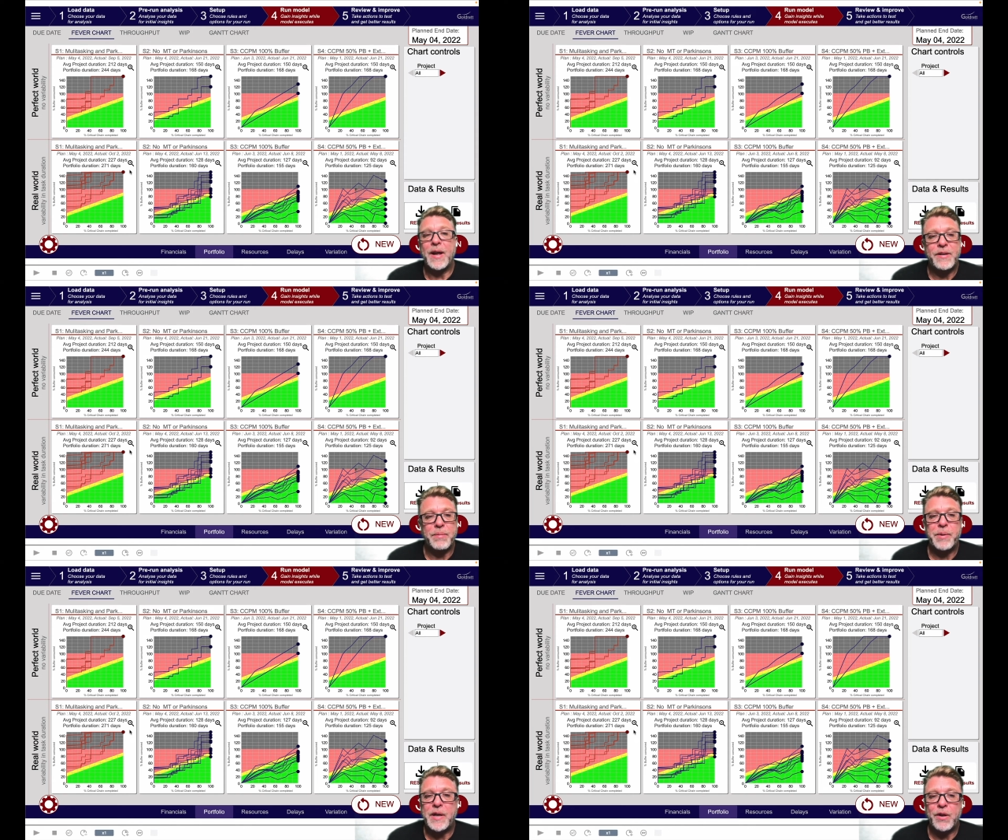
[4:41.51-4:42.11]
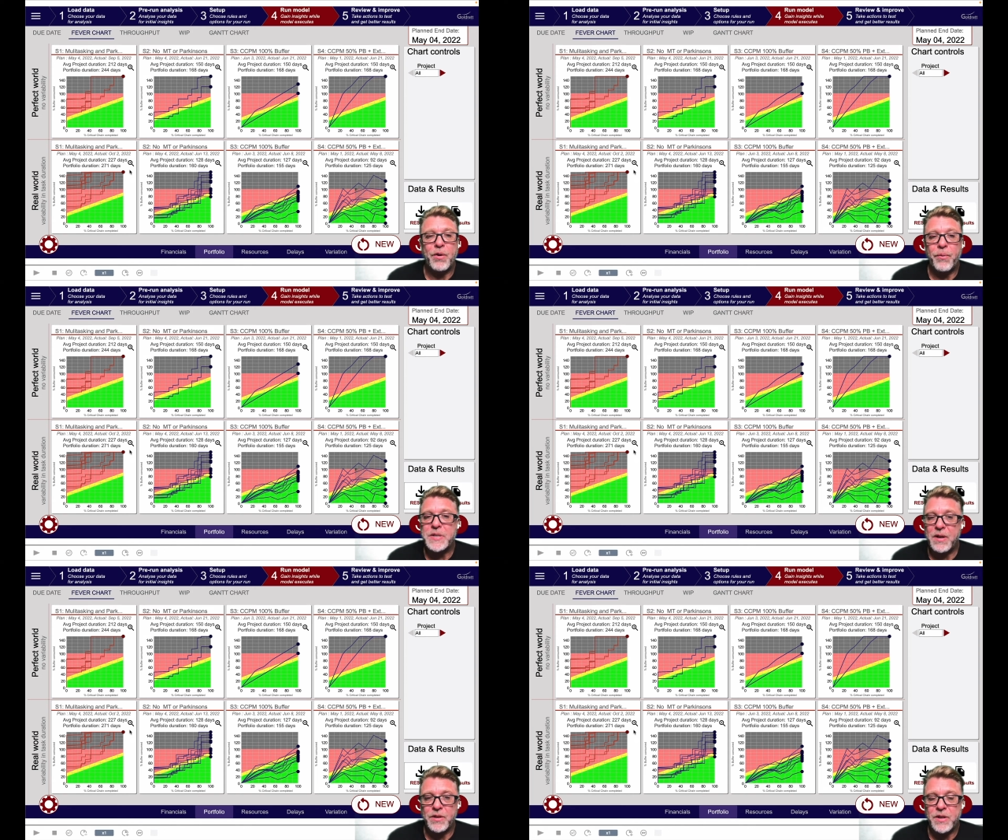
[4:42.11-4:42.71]
and typically your
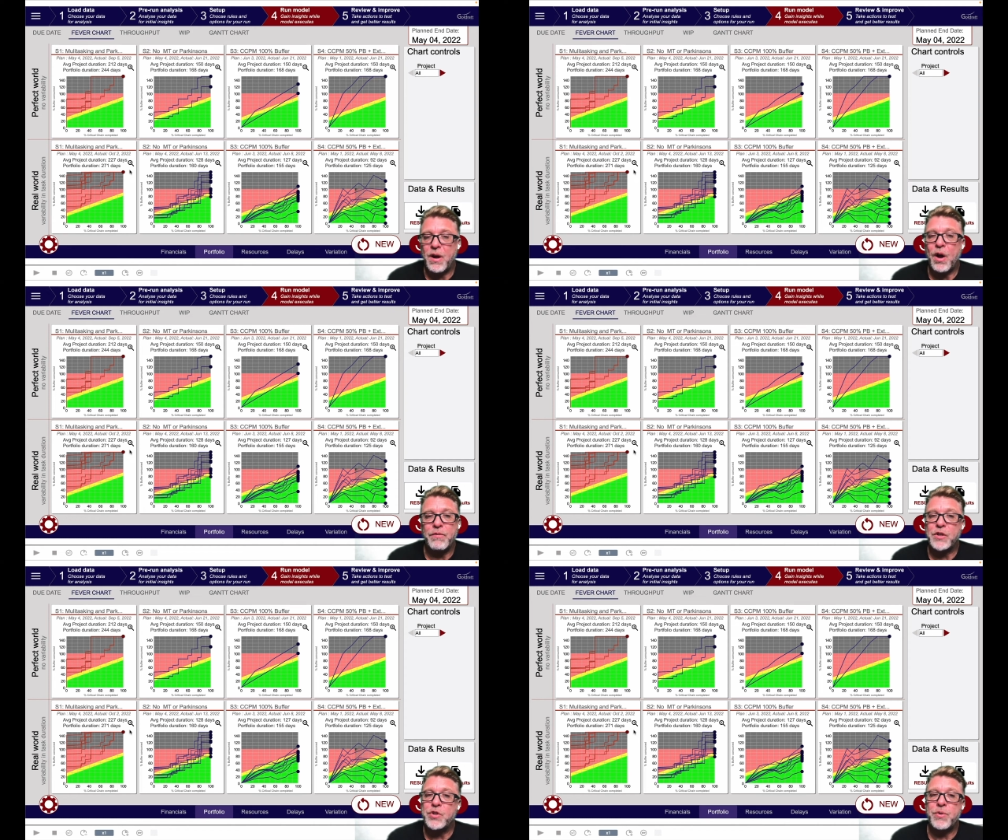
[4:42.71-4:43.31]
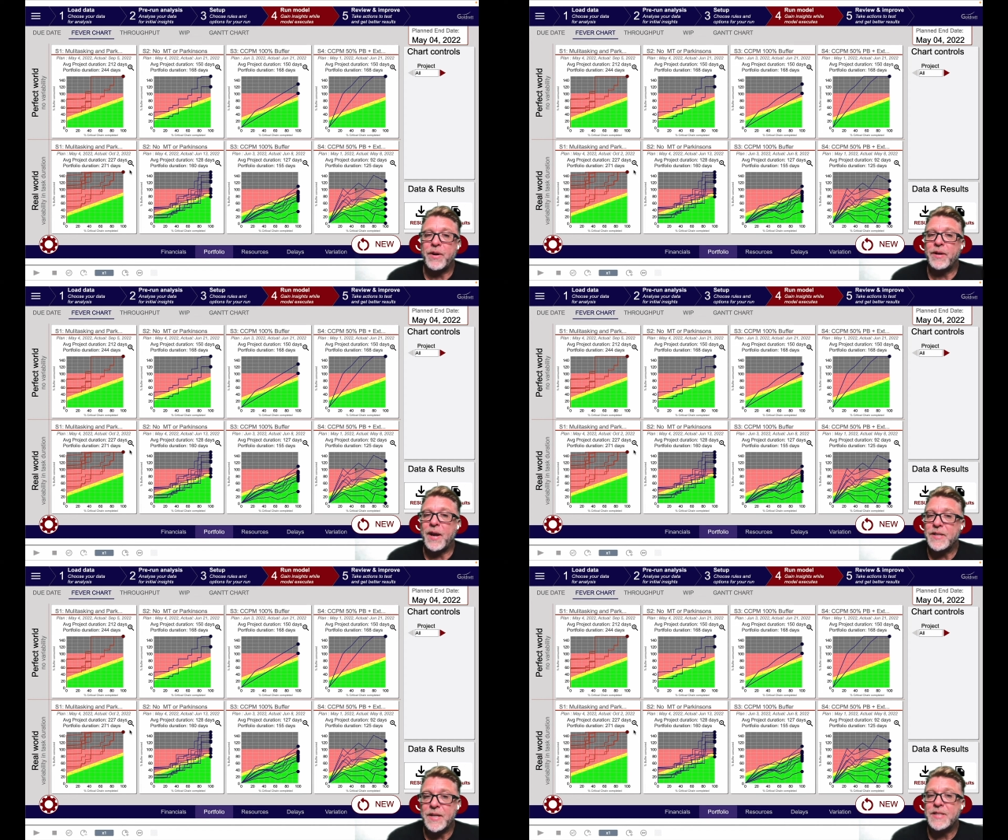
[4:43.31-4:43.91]
results are over 200 days.